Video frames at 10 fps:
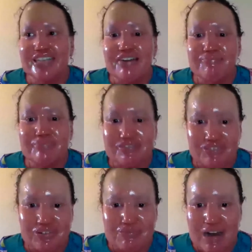
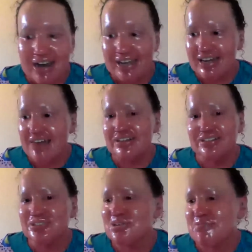before mine, and then I'll
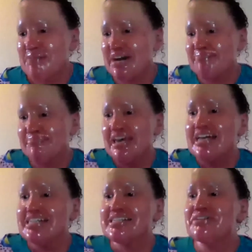talk about mine.
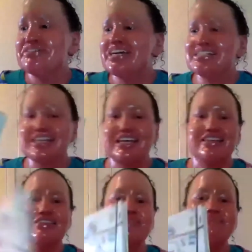So there's
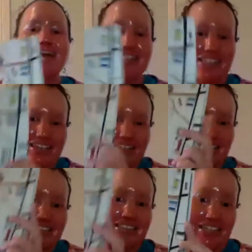the amazing
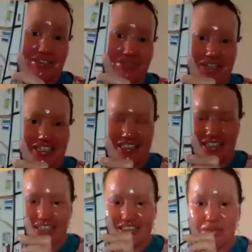Dion
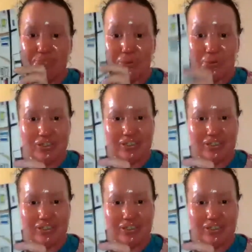Beasley book.